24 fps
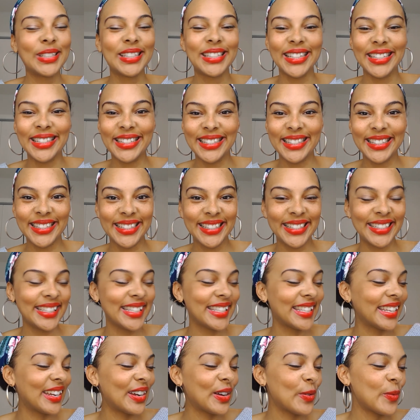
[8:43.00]
sentences
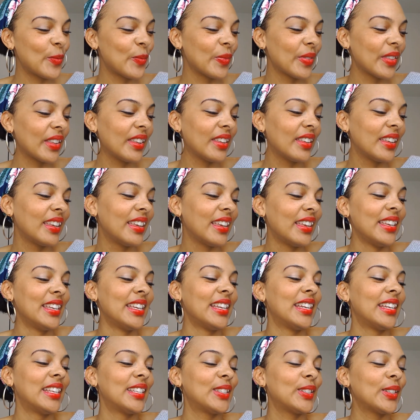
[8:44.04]
there.
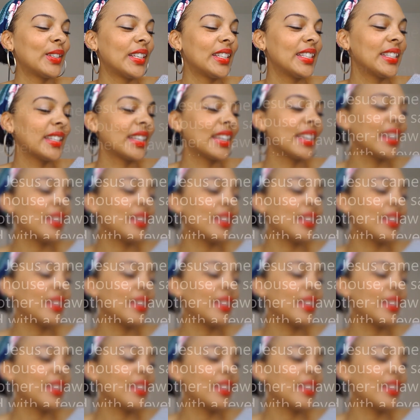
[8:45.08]
So let's look